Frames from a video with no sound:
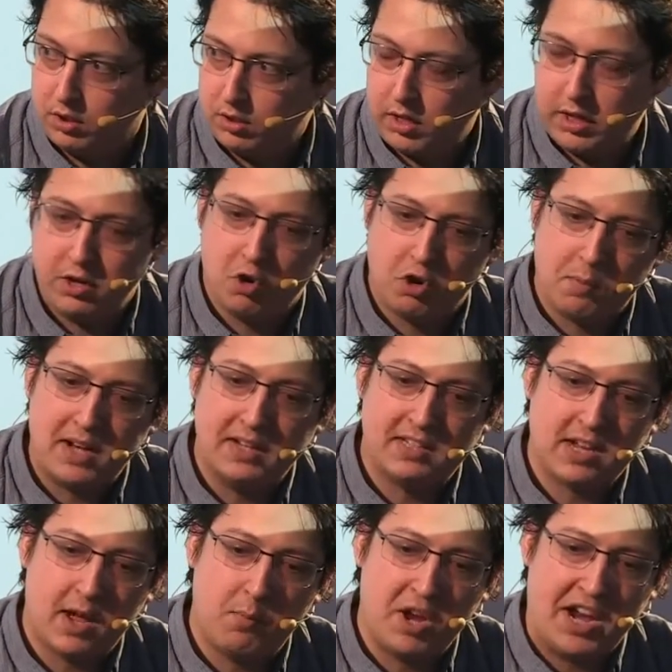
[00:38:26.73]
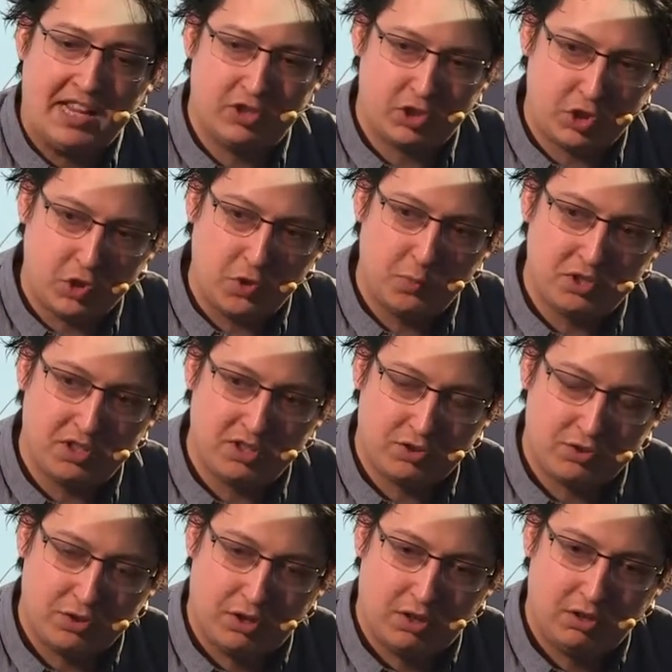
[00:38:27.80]
And normally someone assumes this
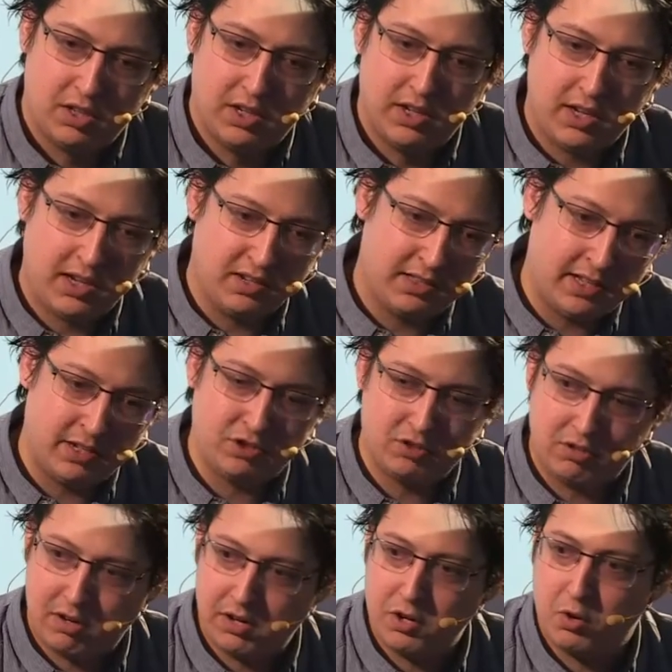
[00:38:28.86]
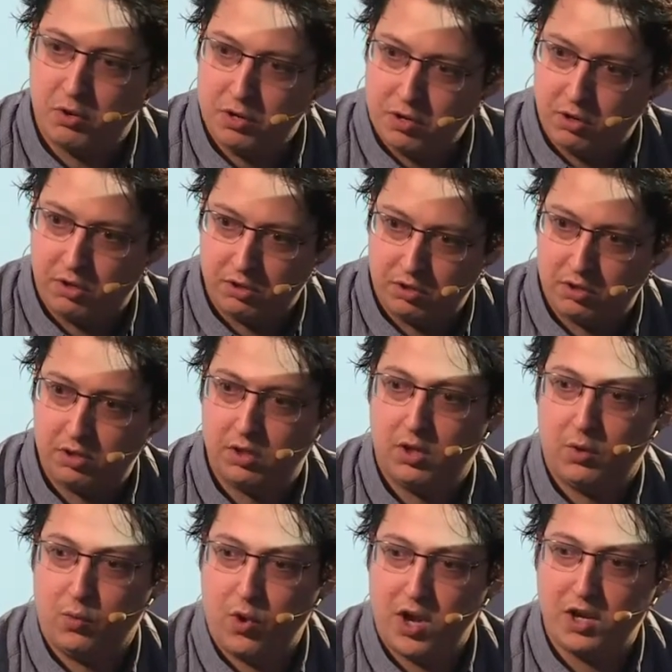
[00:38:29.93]
role, intentionally or not,
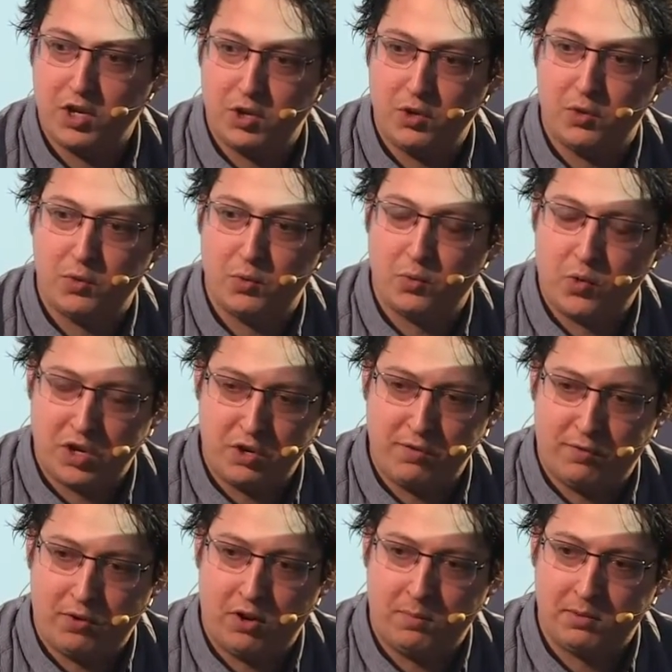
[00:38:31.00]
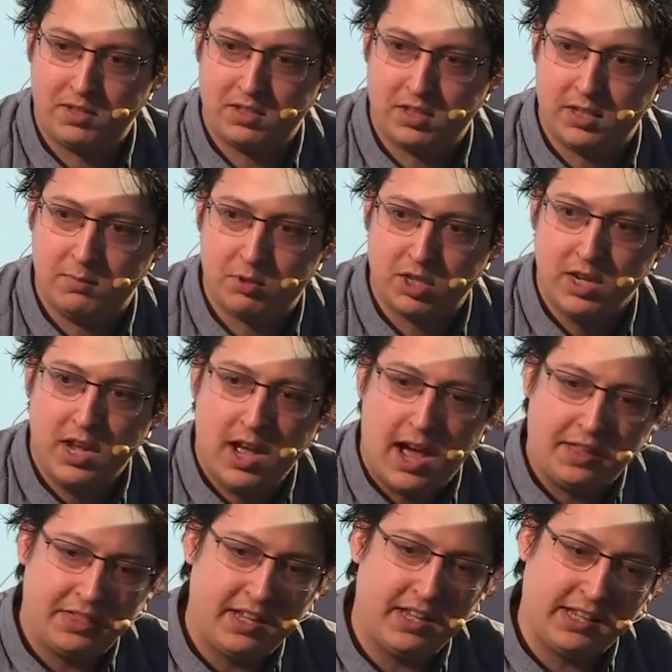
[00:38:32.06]
when you form these teams. Yeah. I
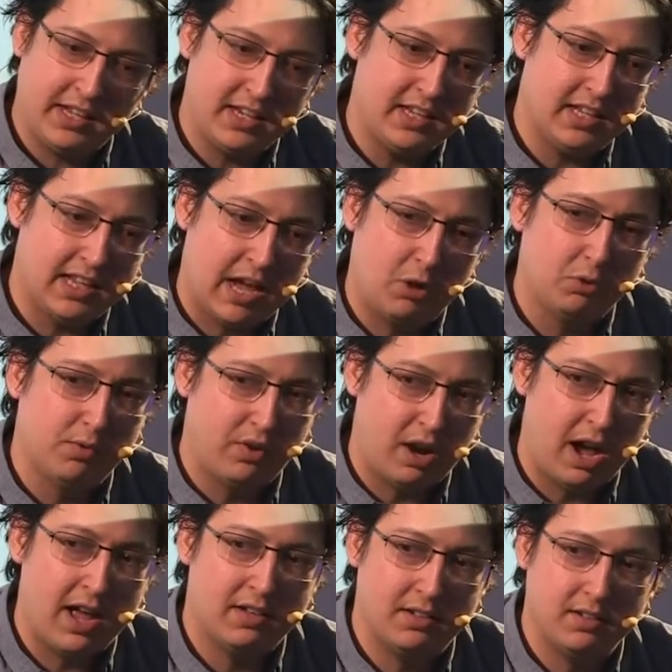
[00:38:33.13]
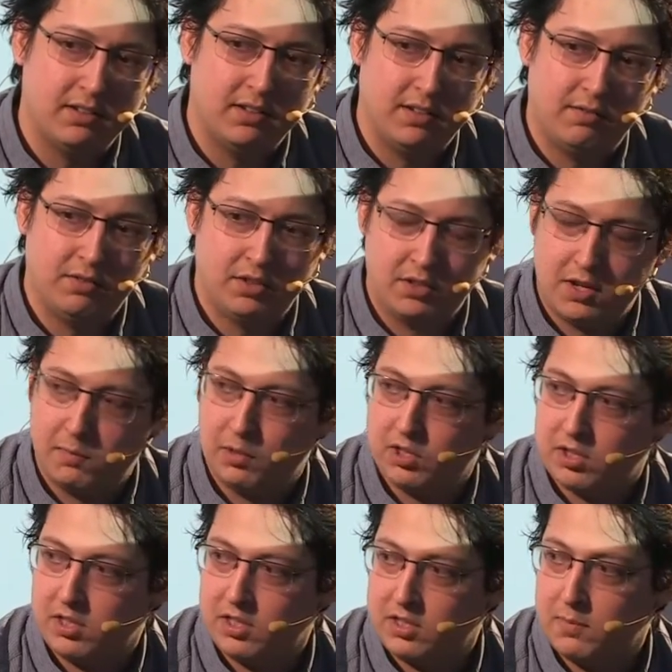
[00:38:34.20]
think it can get out of hand if the team
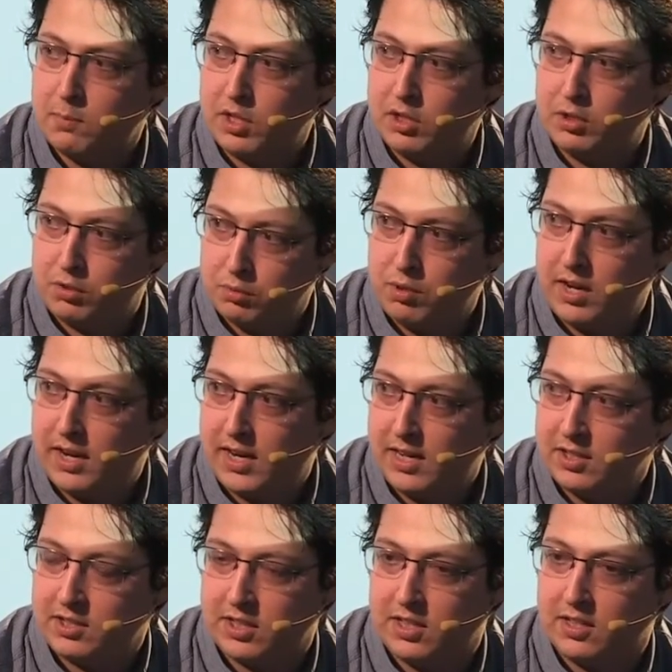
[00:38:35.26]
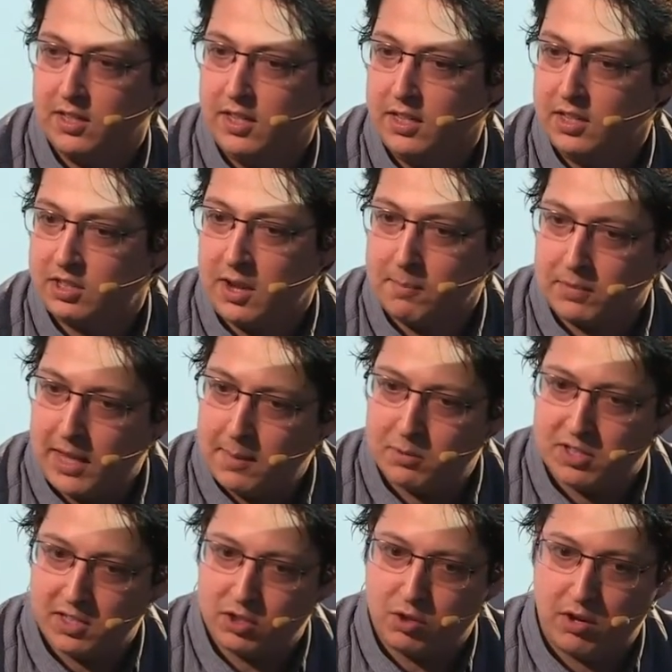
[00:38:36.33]
is a bit too large. And sometimes
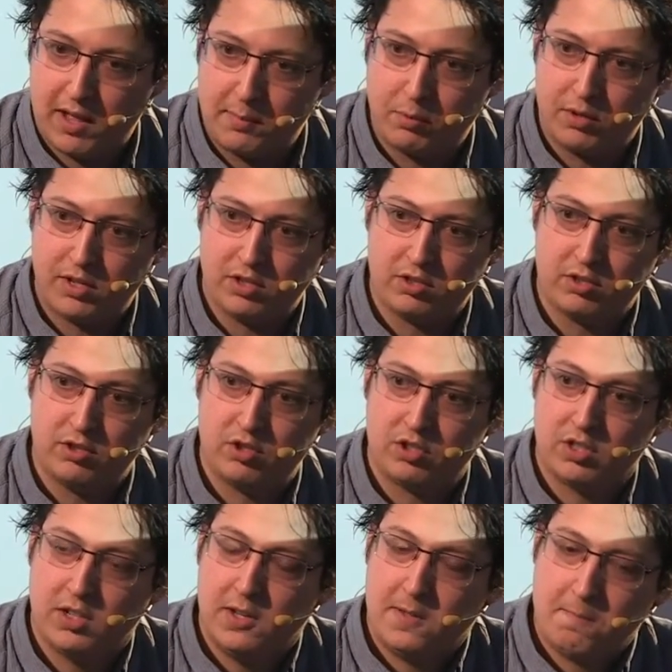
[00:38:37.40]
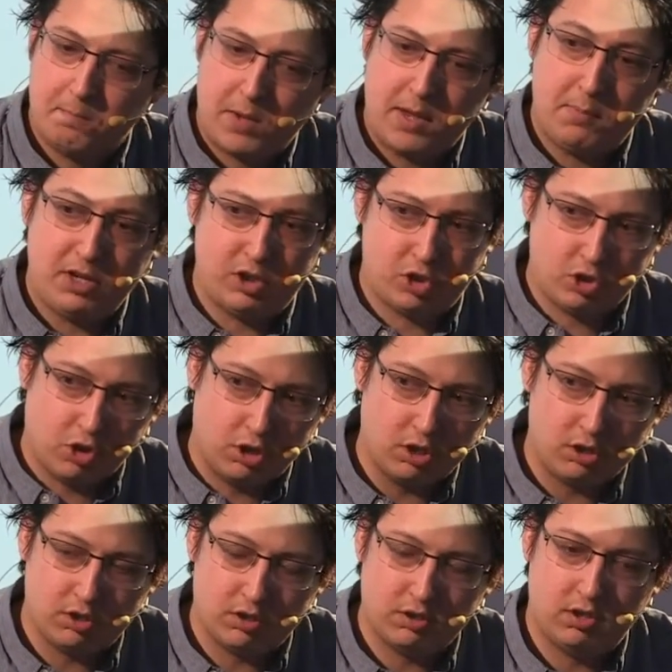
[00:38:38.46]
these collaborations may be
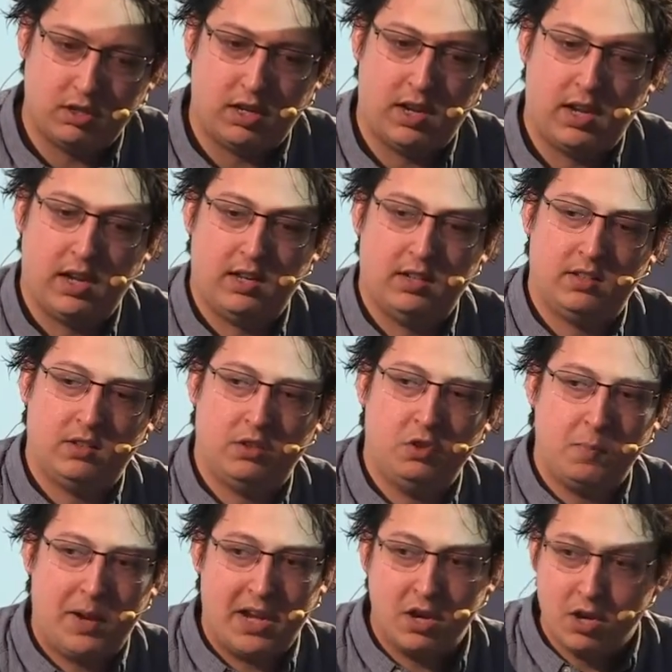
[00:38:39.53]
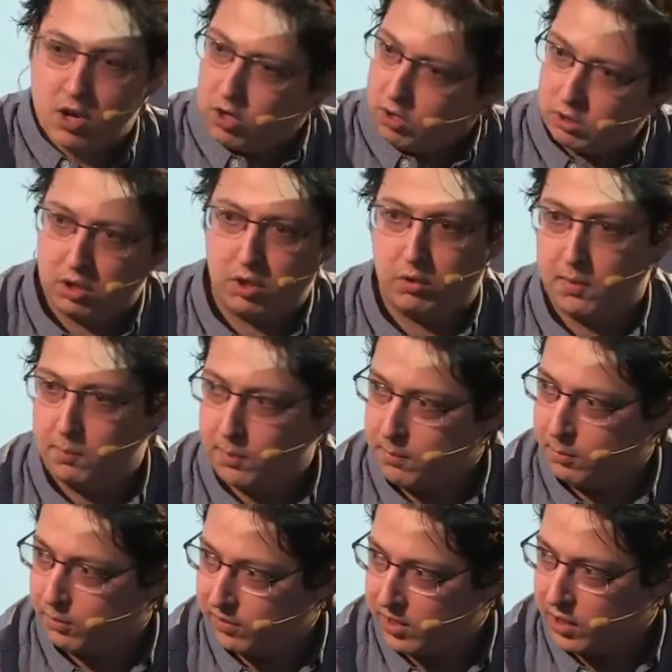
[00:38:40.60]
short and you may not know the
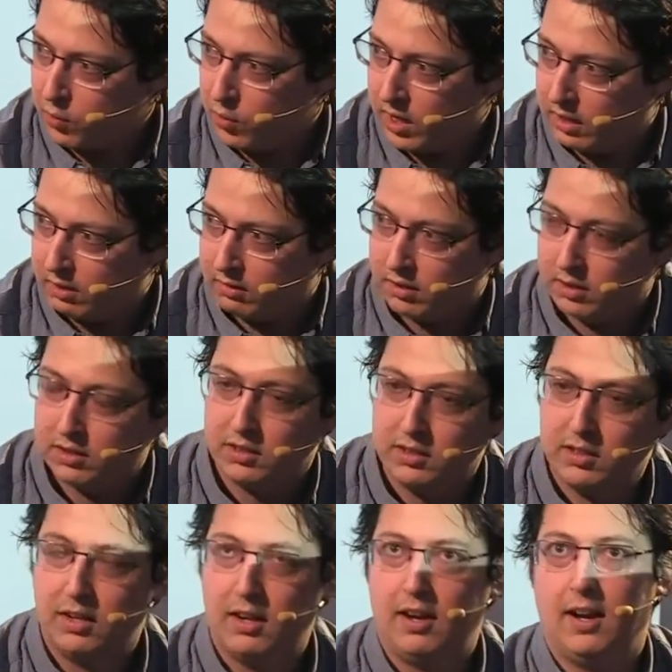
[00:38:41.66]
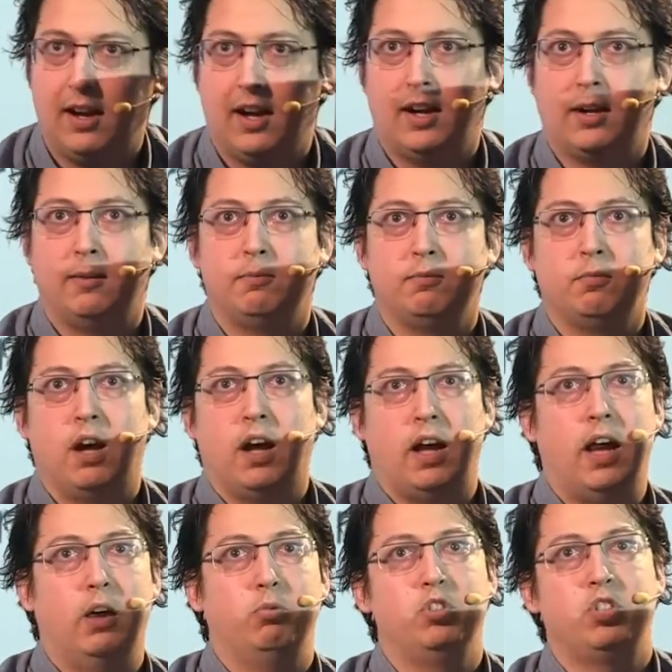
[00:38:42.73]
people very well.
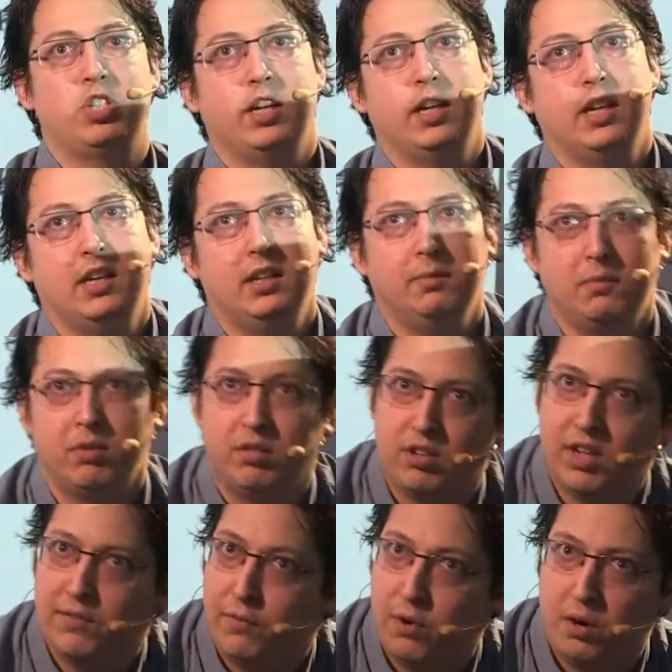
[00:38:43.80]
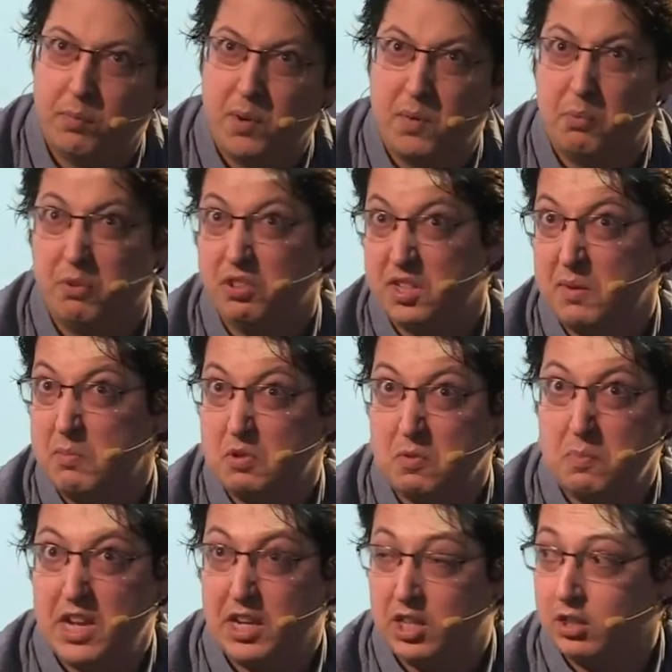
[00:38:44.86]
I would say 3-4 people seems to
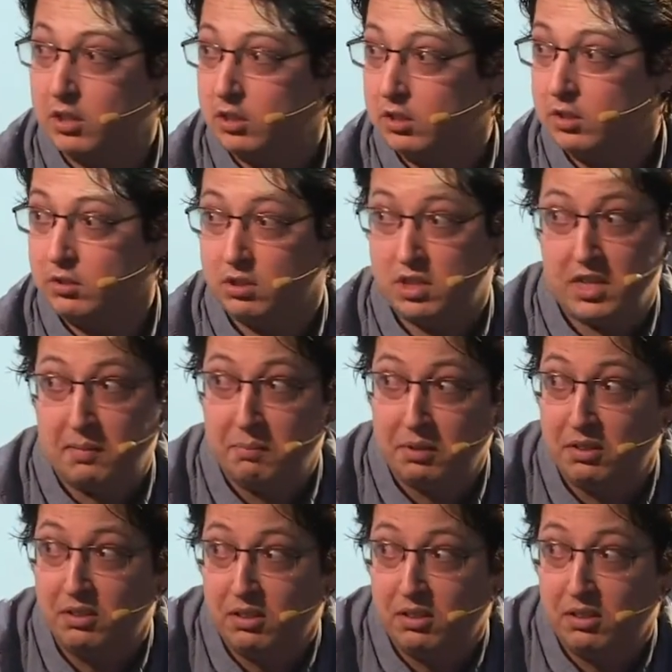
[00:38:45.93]
be a good number.